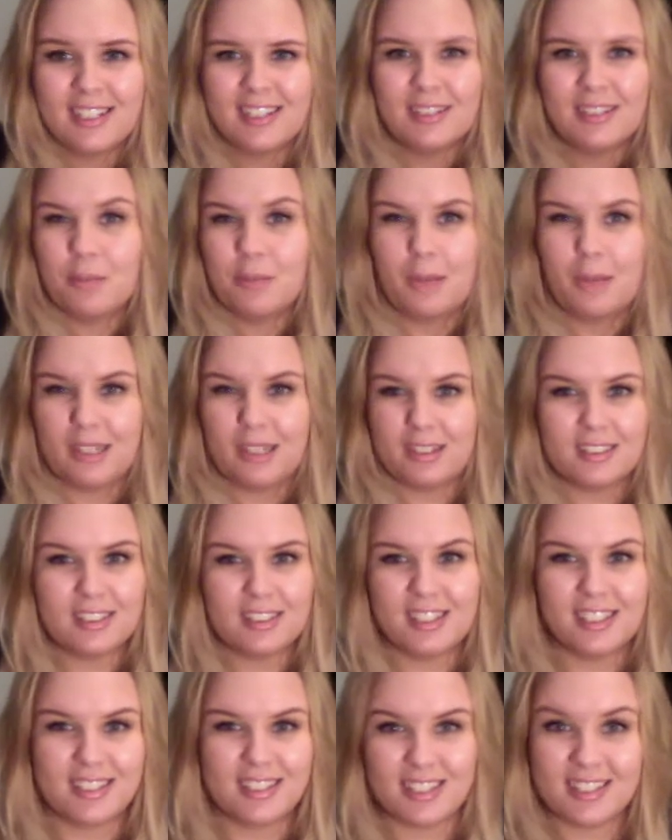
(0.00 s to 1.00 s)
weird
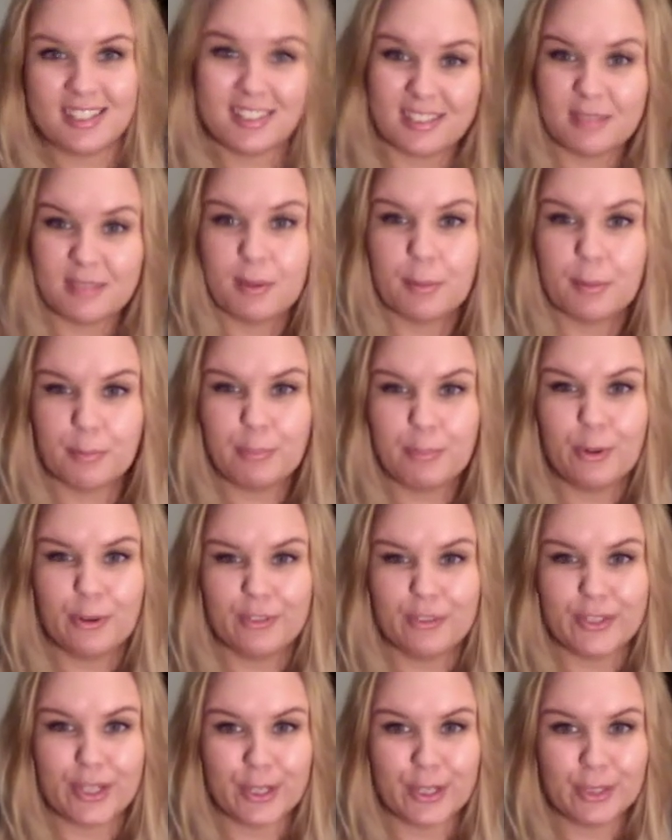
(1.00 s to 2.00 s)
because it's more of
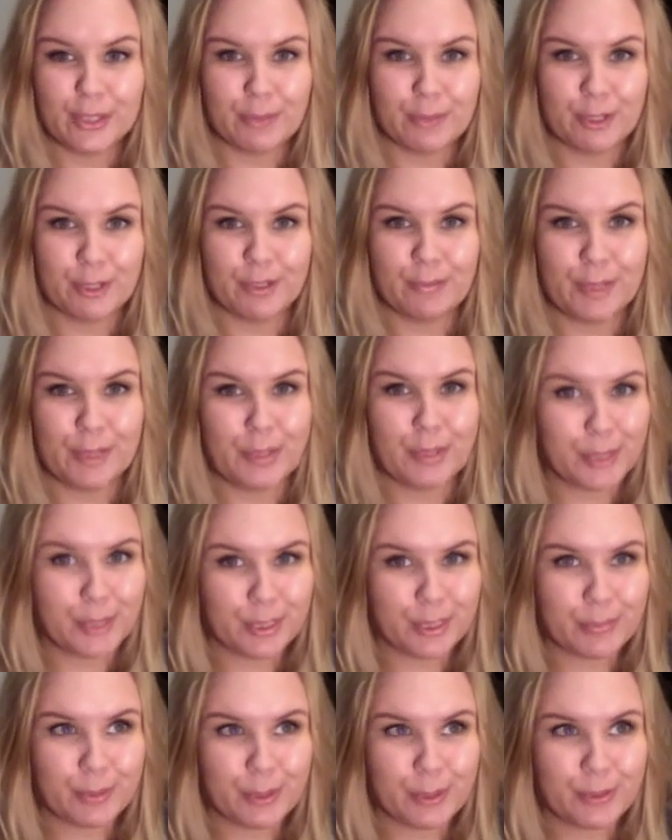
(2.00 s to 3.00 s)
a girls program than a
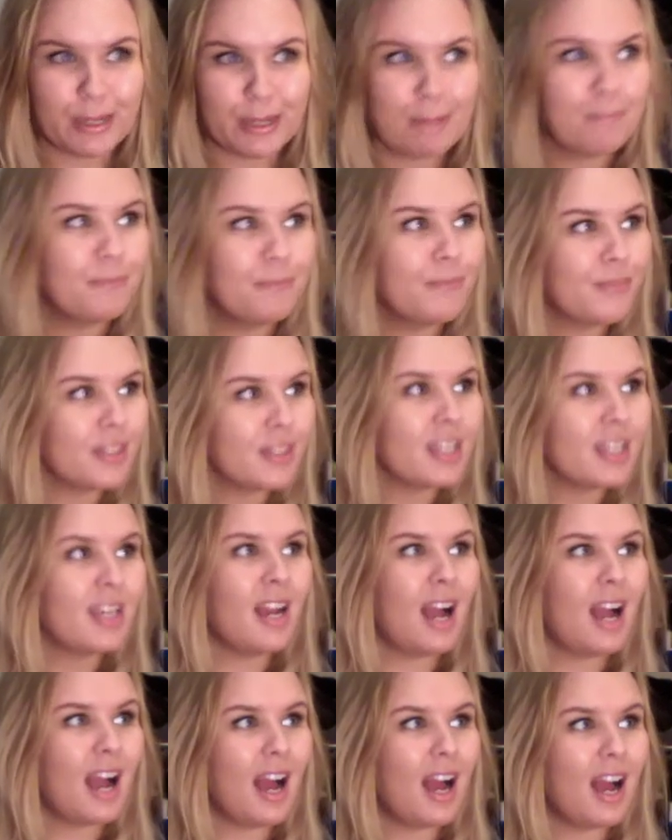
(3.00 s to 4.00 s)
boys program.
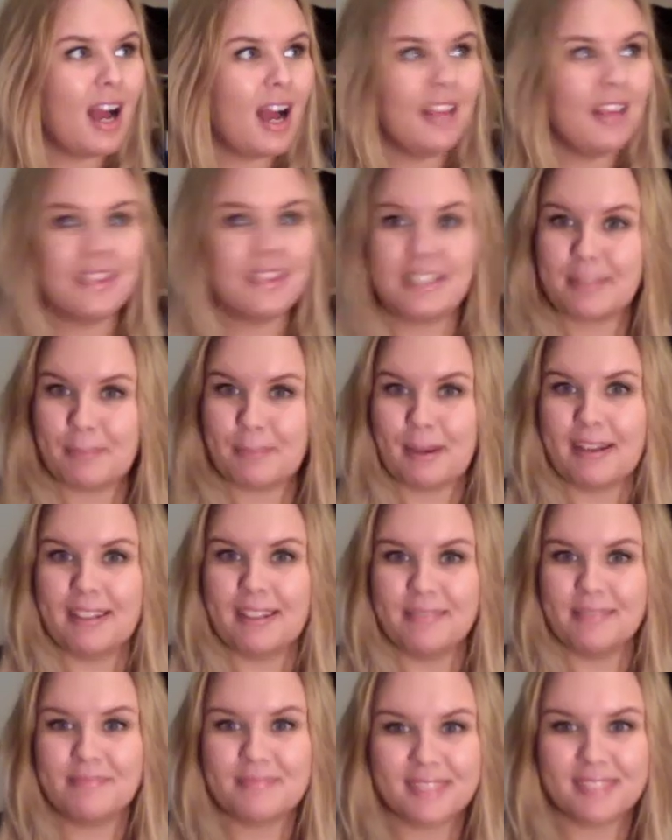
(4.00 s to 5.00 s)
And that's
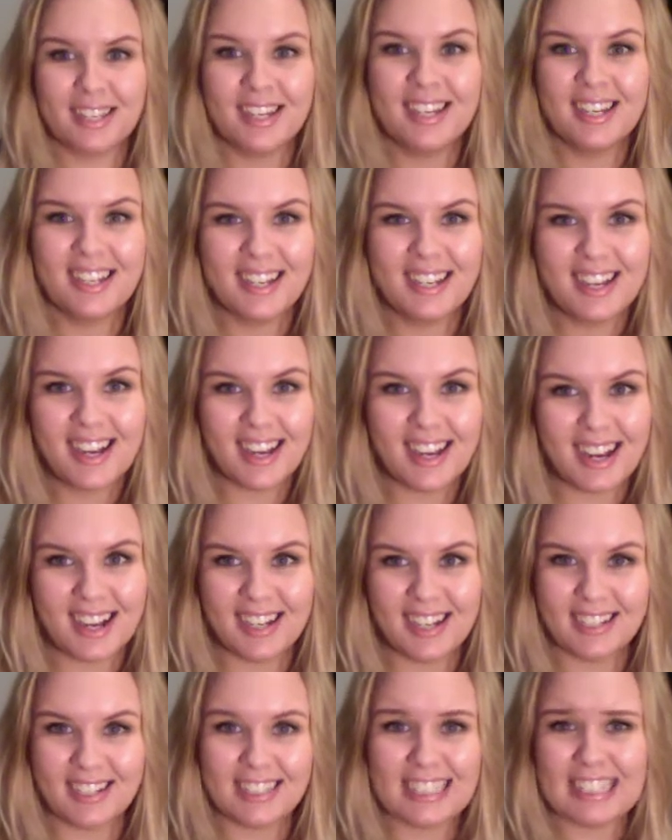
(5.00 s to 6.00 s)
about it.
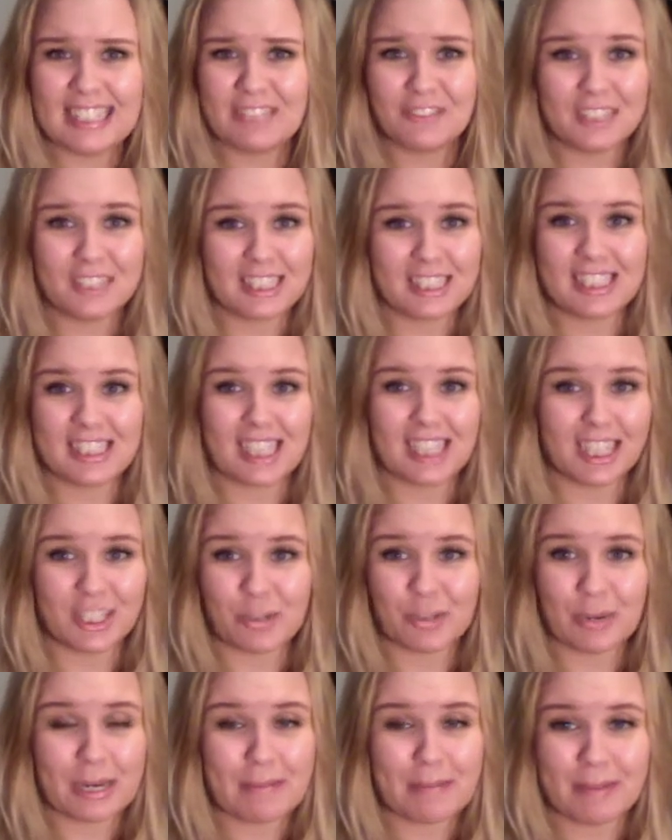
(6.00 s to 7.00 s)
If this is like
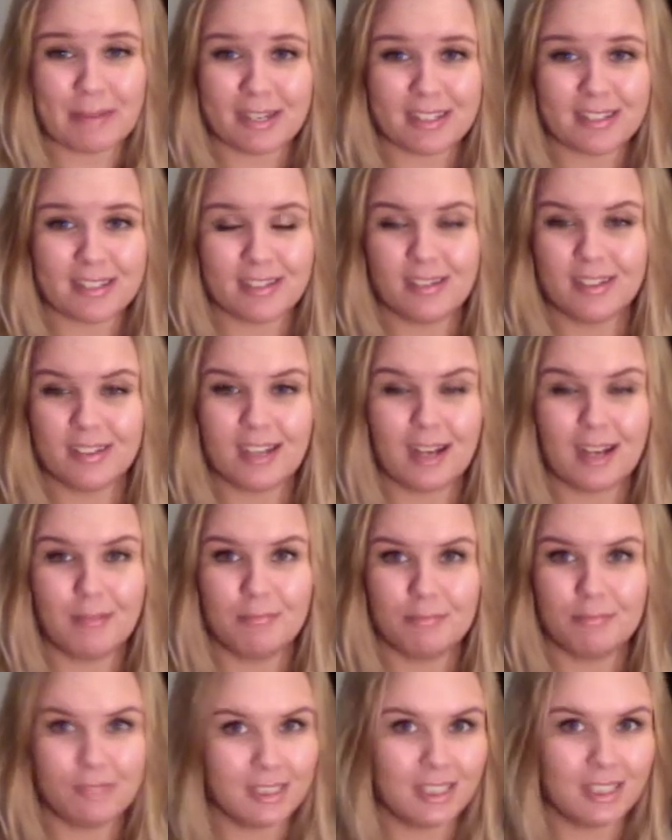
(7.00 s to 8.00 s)
20 minutes long,
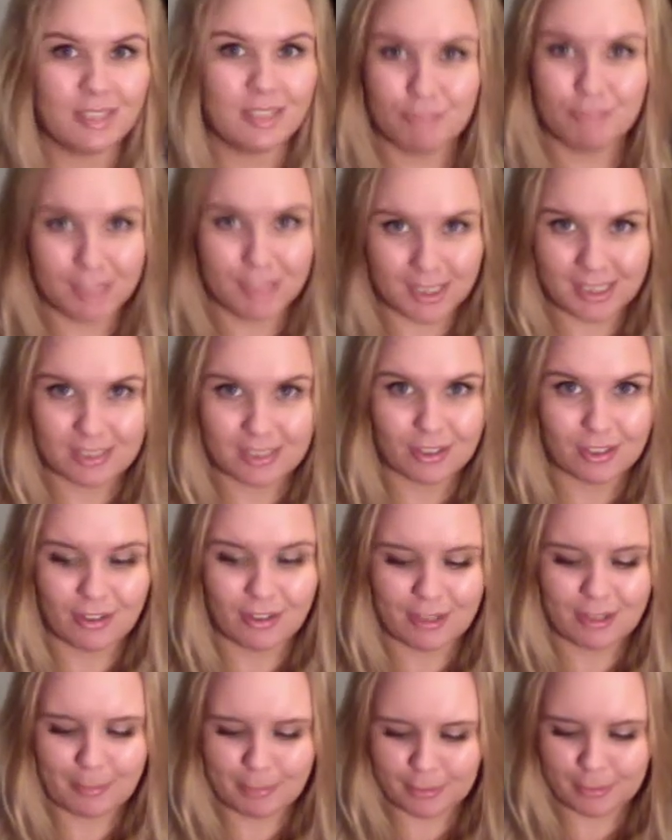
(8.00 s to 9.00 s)
I'm really
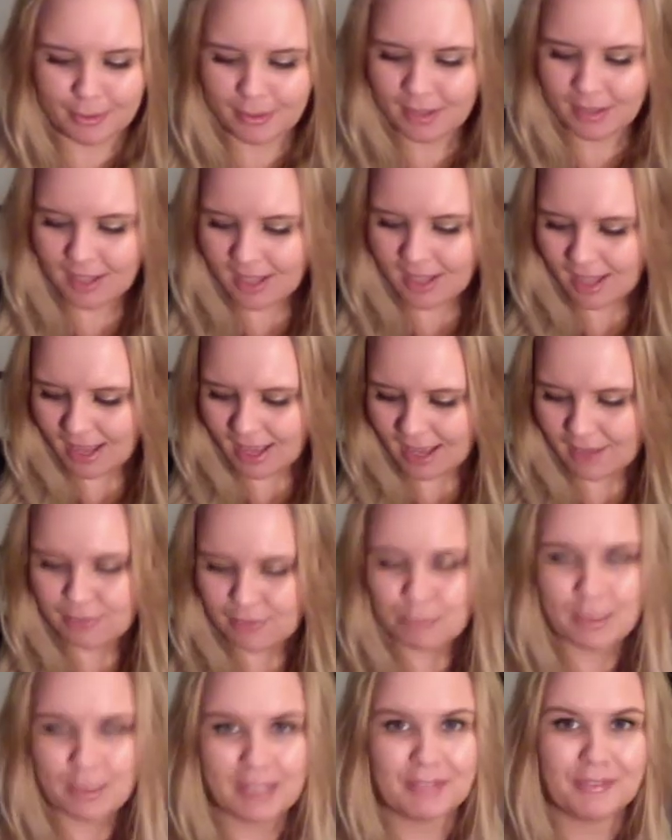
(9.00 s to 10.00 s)
sorry, but I
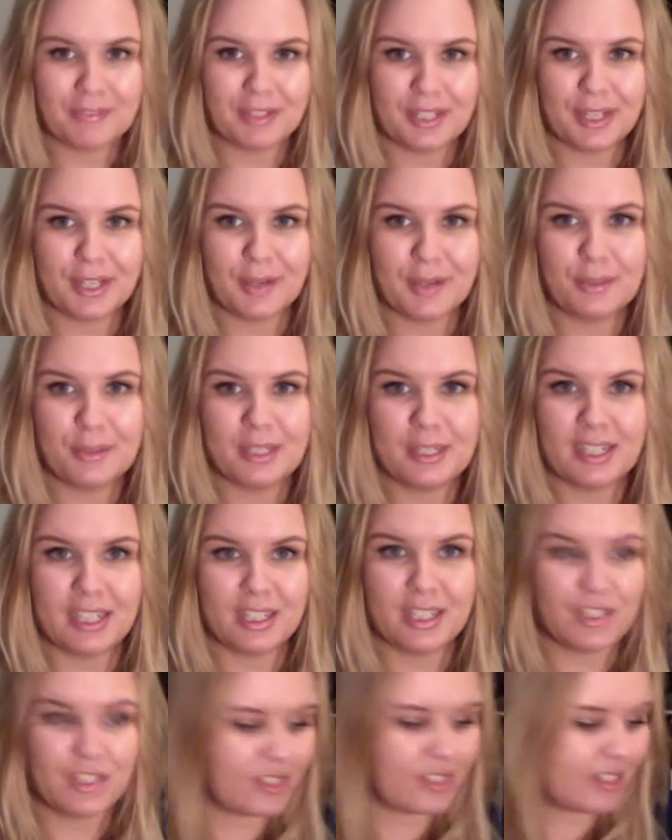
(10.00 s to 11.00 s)
haven't made a video in
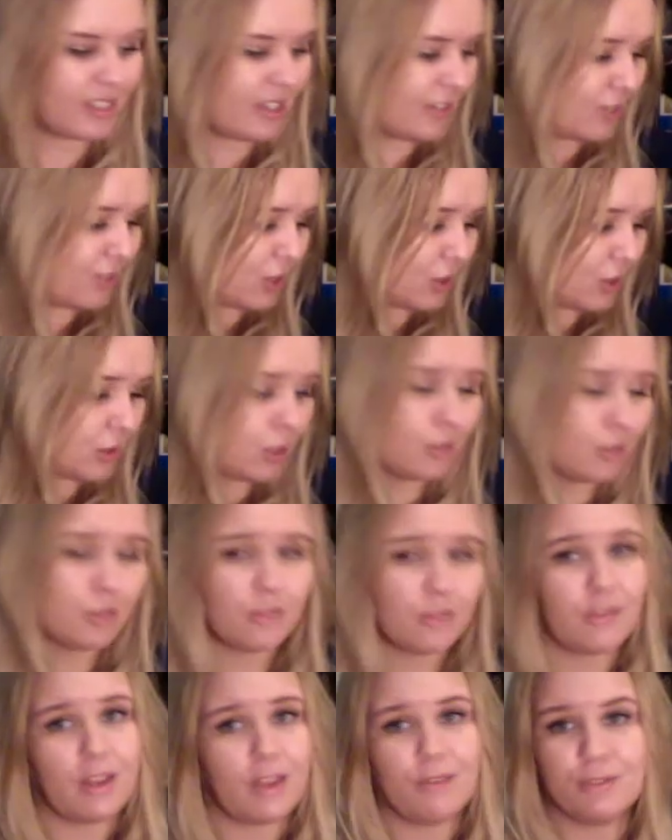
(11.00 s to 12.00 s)
ages and I've got loads of
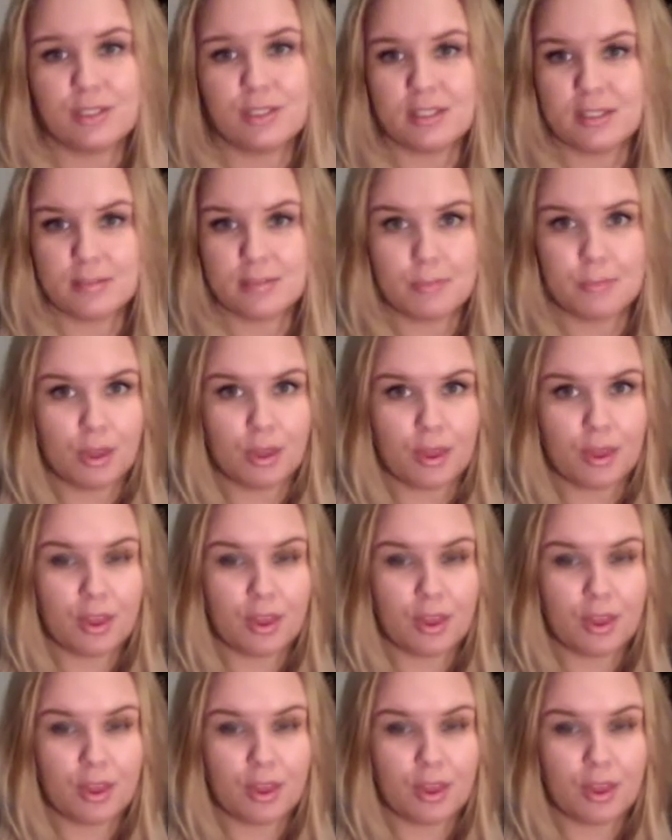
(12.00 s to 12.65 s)
favourites this month.